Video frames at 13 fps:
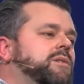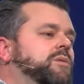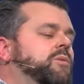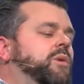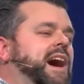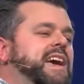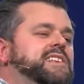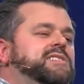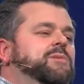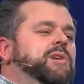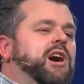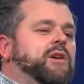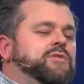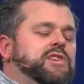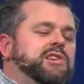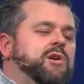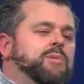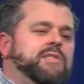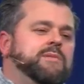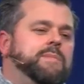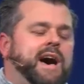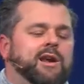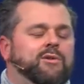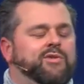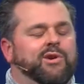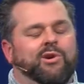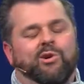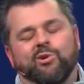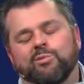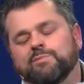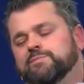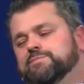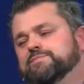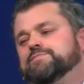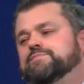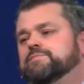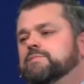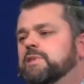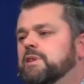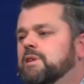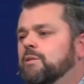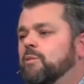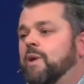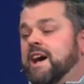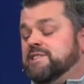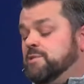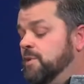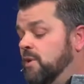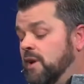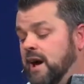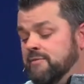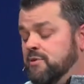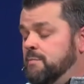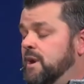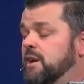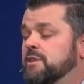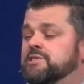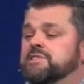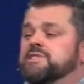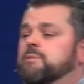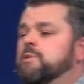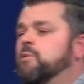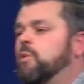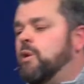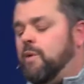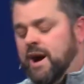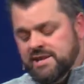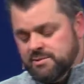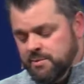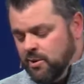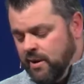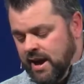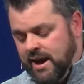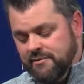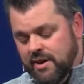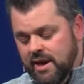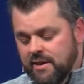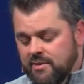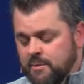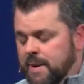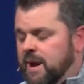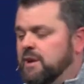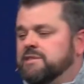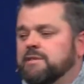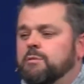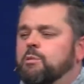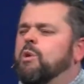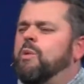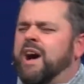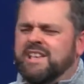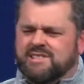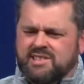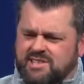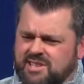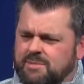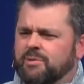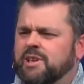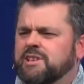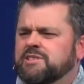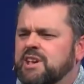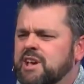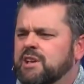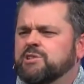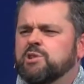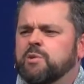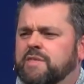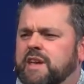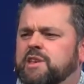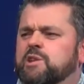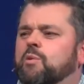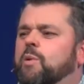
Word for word: Why is it we often don't win the battle for home? Why is it we don't have the marriages that we want? Why is it we don't have the parenting we want? Why is it siblings do what they do?